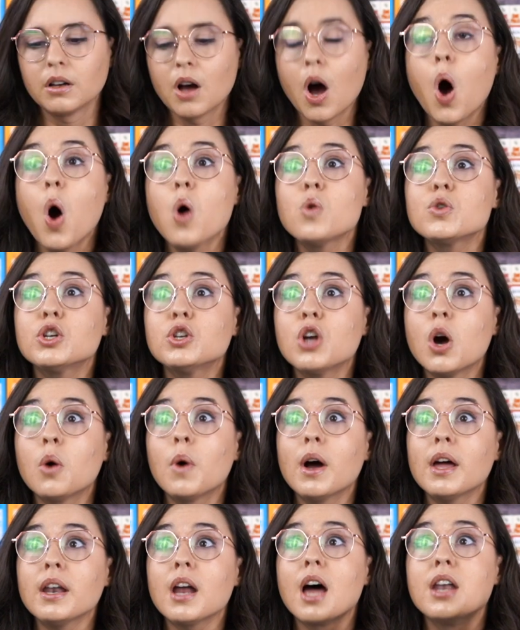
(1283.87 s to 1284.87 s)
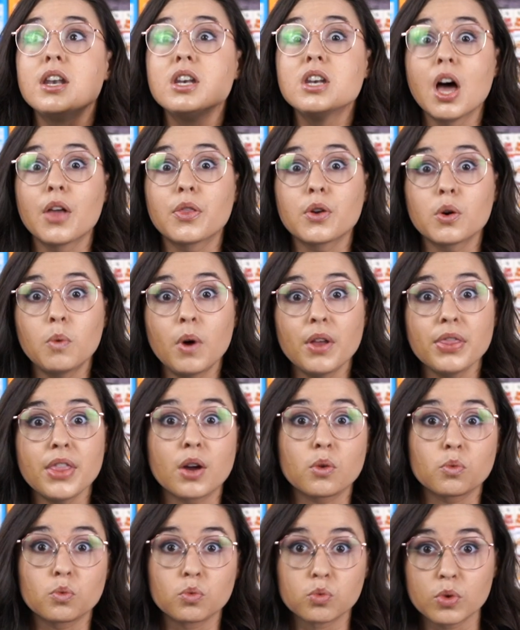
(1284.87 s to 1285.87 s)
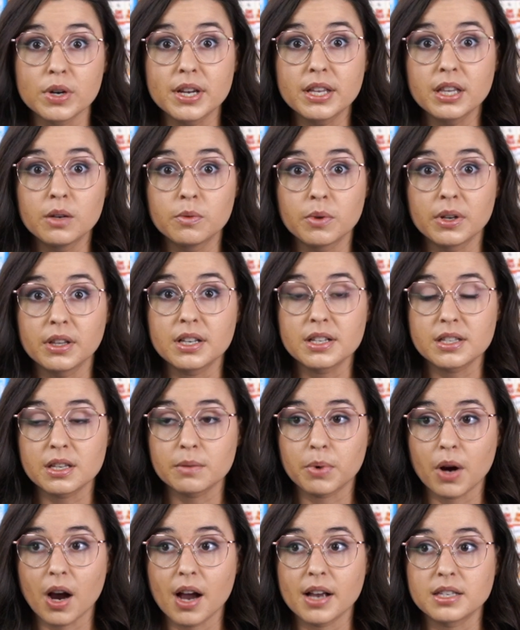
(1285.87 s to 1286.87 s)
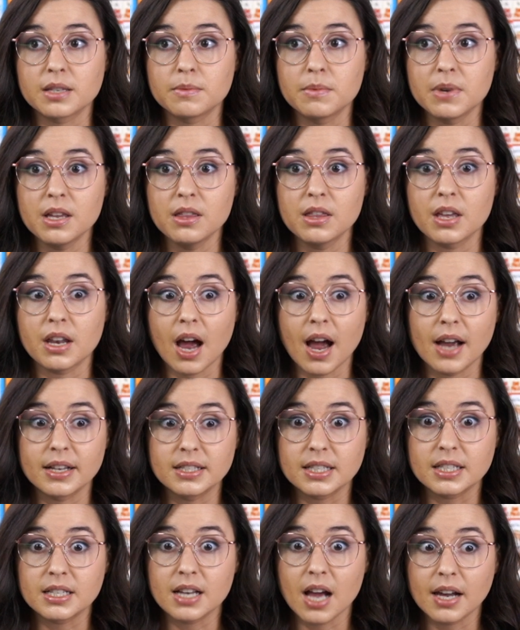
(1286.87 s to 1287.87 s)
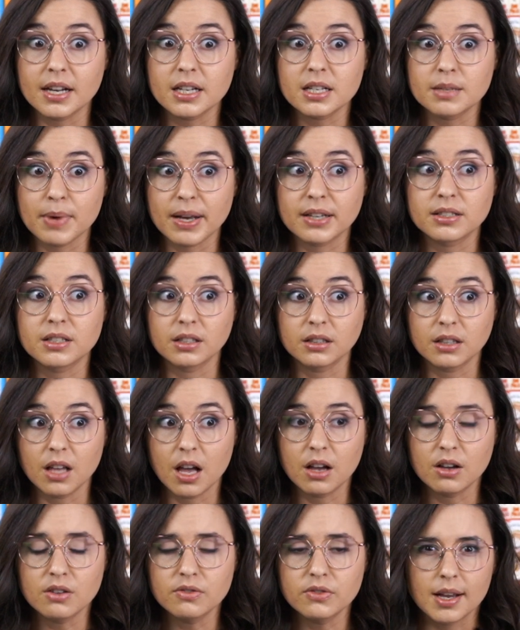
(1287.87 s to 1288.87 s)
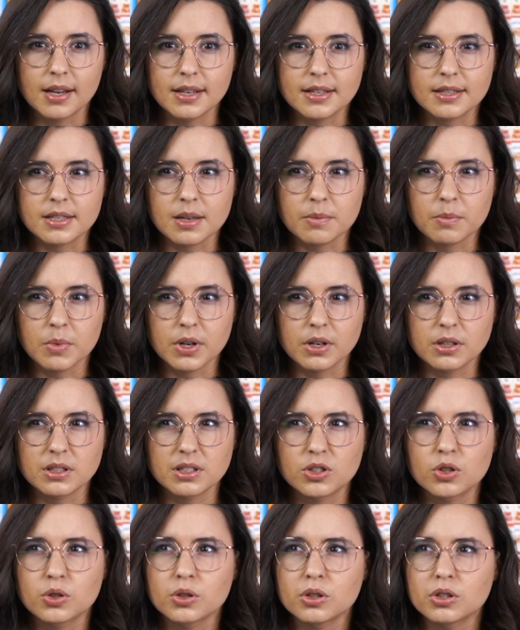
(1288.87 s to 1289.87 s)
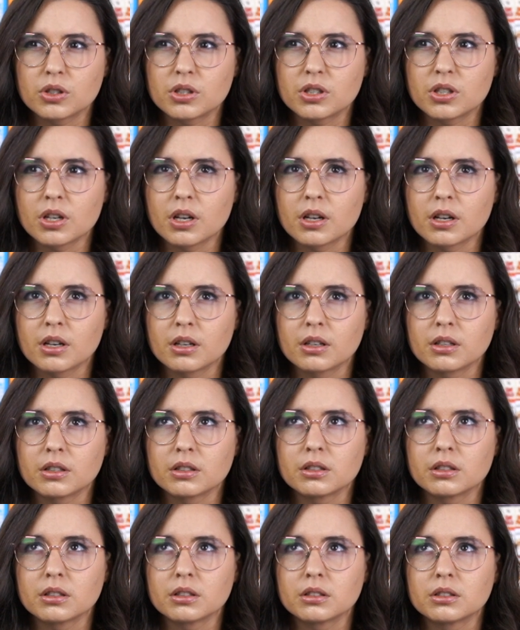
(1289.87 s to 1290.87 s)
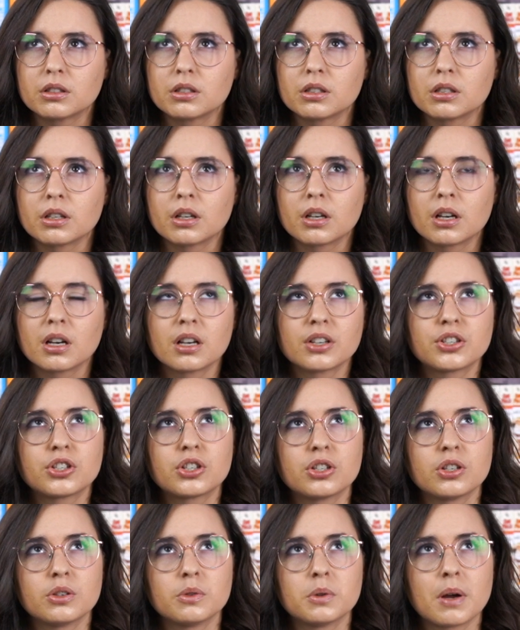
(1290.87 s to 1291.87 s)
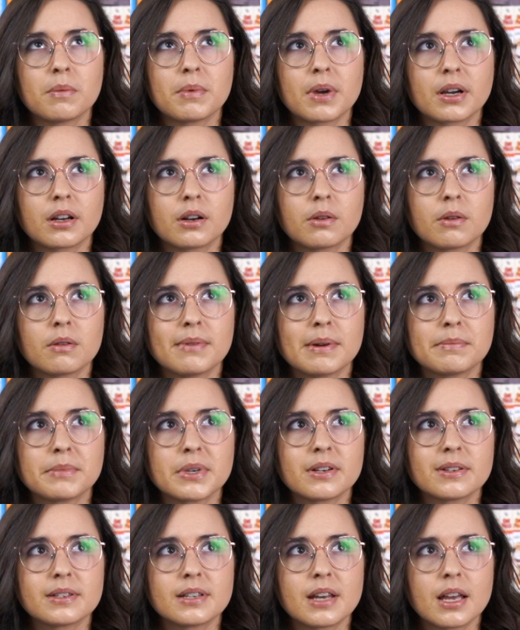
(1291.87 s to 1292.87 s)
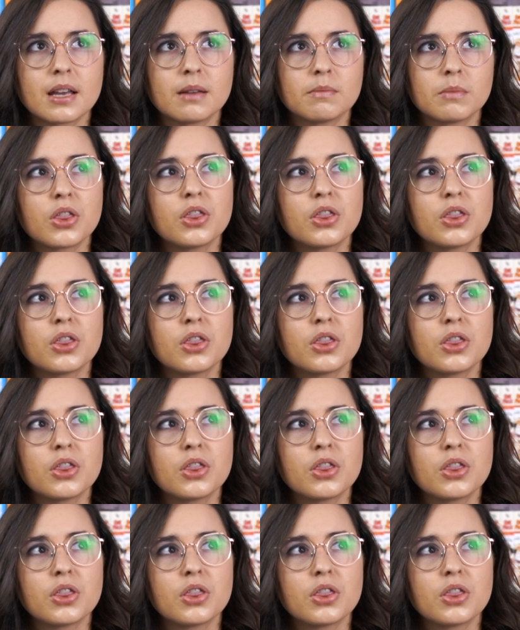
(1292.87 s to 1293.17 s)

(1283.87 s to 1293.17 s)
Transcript: Oh, you know what? Another one that really, really surprised me that I did not expect to love is someone shoot, I'm not gonna remember his name.